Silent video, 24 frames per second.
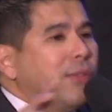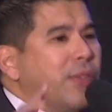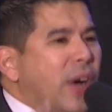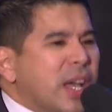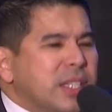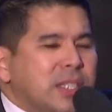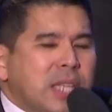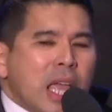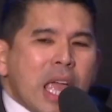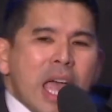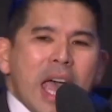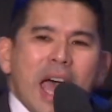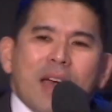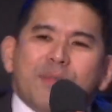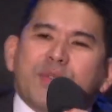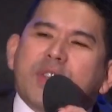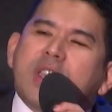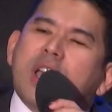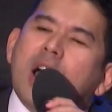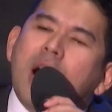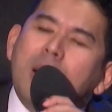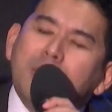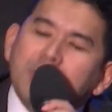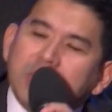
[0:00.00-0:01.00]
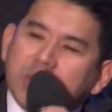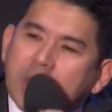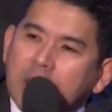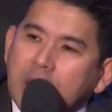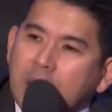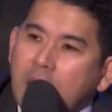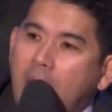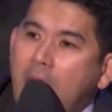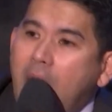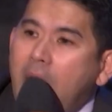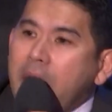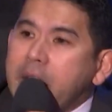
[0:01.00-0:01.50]
of us have come to
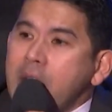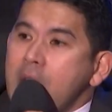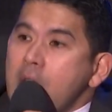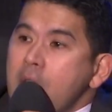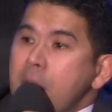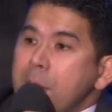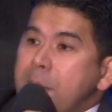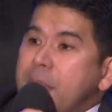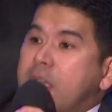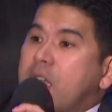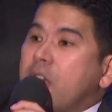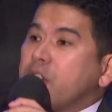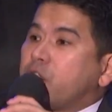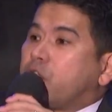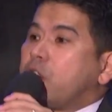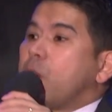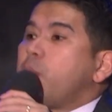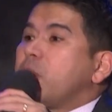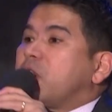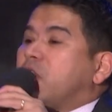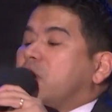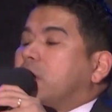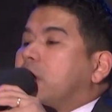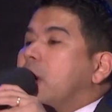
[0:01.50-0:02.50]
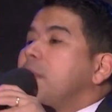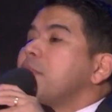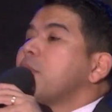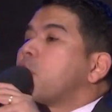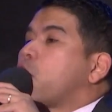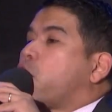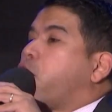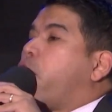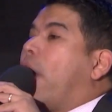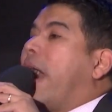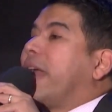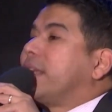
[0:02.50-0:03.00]
God because there was some
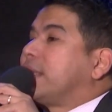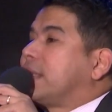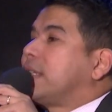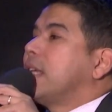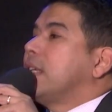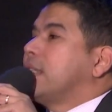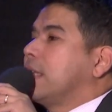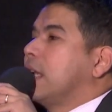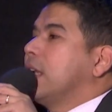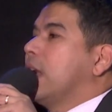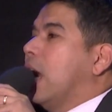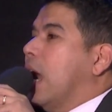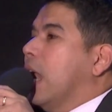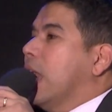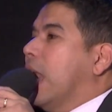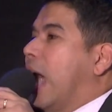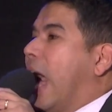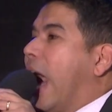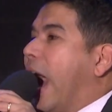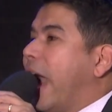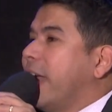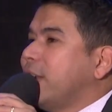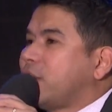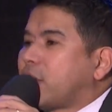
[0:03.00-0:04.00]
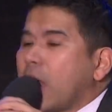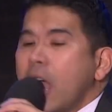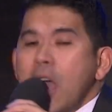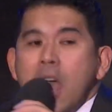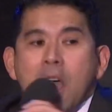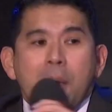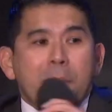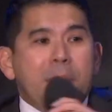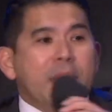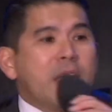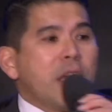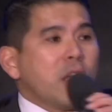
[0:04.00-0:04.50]
crisis in our lives,
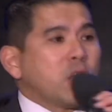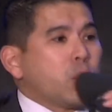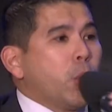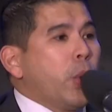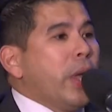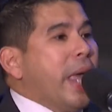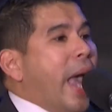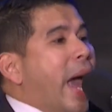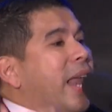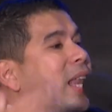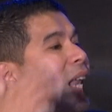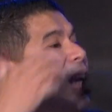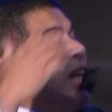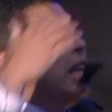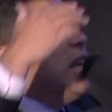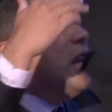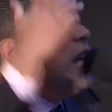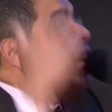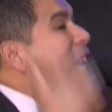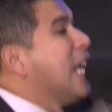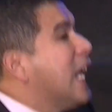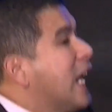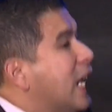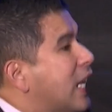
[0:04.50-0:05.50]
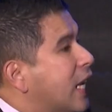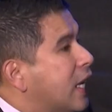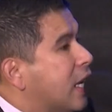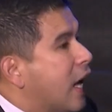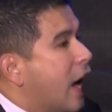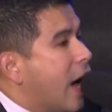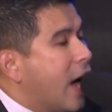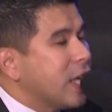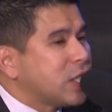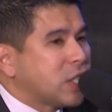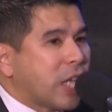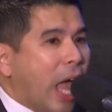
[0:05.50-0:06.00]
because we had a need in
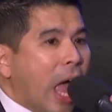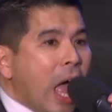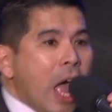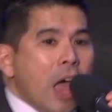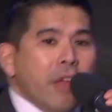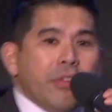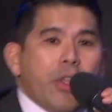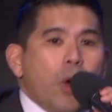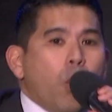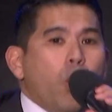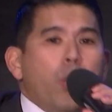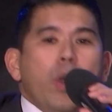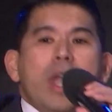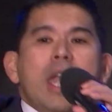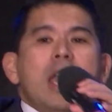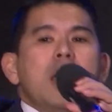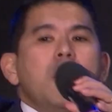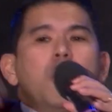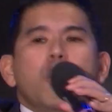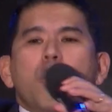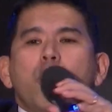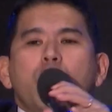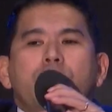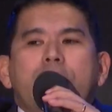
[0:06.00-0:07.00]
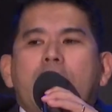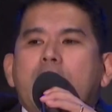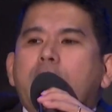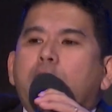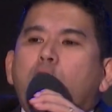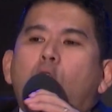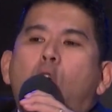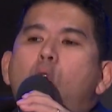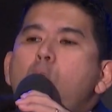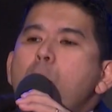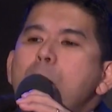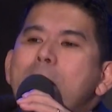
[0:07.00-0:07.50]
us that we knew that
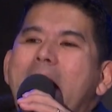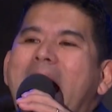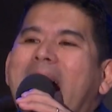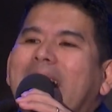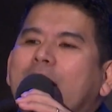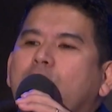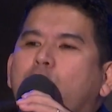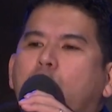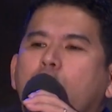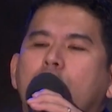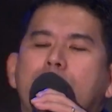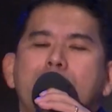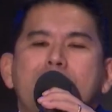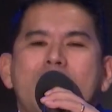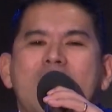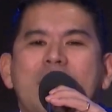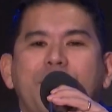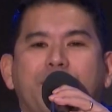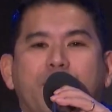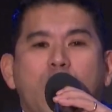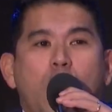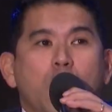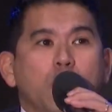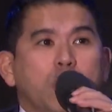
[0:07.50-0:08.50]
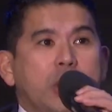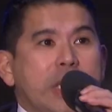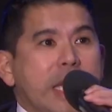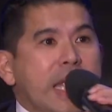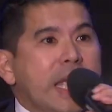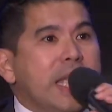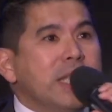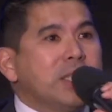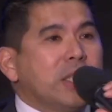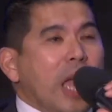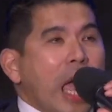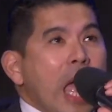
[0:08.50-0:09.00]
no man could meet those
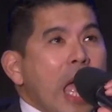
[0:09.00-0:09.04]
needs.